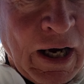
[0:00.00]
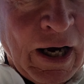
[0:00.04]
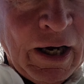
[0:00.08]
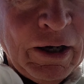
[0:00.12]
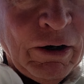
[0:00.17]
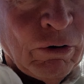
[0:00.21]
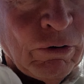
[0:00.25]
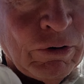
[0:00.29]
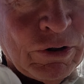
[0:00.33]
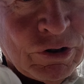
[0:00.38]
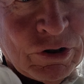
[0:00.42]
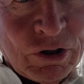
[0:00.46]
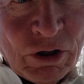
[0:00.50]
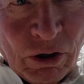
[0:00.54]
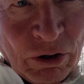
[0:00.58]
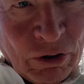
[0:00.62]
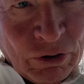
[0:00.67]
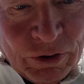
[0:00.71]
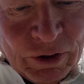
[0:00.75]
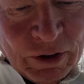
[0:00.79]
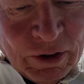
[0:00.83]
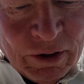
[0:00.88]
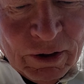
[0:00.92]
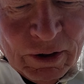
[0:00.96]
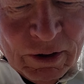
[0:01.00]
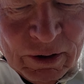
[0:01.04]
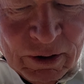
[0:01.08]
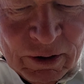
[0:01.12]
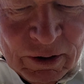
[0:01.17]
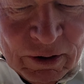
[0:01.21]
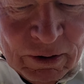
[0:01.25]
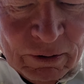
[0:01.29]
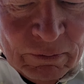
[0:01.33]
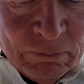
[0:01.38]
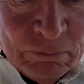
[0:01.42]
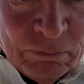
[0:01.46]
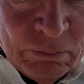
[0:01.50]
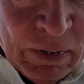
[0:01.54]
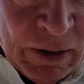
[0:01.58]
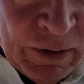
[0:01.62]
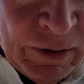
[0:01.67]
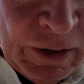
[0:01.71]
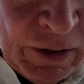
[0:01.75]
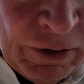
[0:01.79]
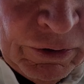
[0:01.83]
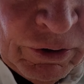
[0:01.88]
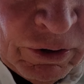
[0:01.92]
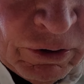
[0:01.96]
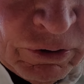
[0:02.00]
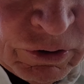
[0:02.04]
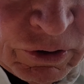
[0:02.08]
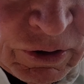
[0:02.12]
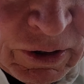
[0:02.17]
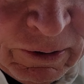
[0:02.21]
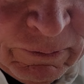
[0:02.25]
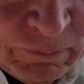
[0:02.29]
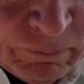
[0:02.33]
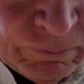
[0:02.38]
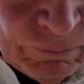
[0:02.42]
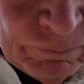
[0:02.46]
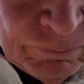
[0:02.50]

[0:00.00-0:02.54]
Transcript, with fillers: I always called it Monday, Thursday.